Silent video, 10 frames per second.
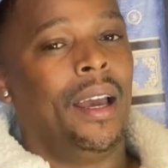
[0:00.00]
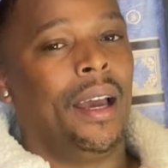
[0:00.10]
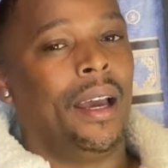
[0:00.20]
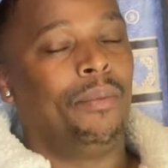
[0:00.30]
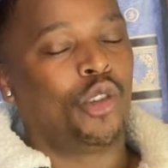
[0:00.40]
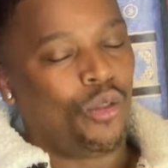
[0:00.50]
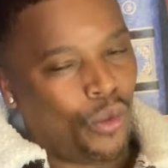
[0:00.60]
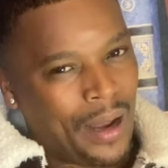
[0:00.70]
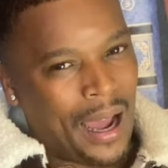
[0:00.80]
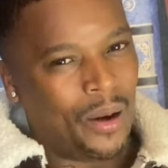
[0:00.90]
And so
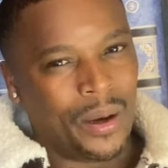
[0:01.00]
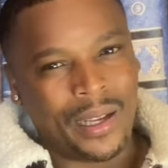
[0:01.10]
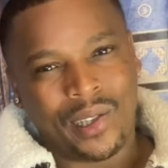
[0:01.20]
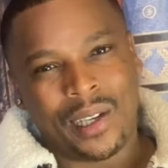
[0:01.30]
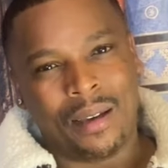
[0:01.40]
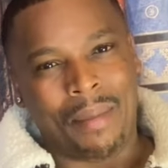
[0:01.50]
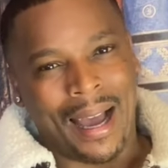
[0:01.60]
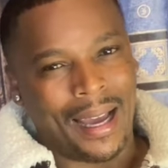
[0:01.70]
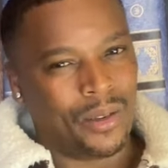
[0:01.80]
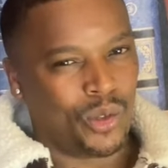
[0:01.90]
for now, I want to share my
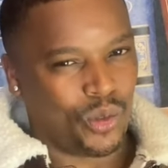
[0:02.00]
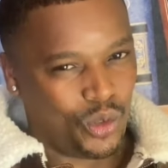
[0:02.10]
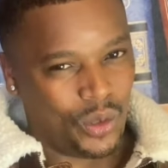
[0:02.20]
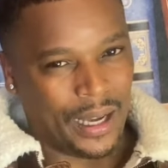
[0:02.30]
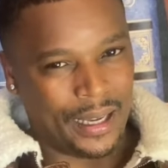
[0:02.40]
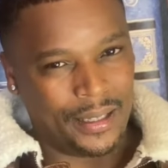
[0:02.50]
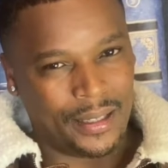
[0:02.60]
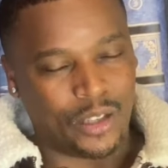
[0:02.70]
handles with you guys.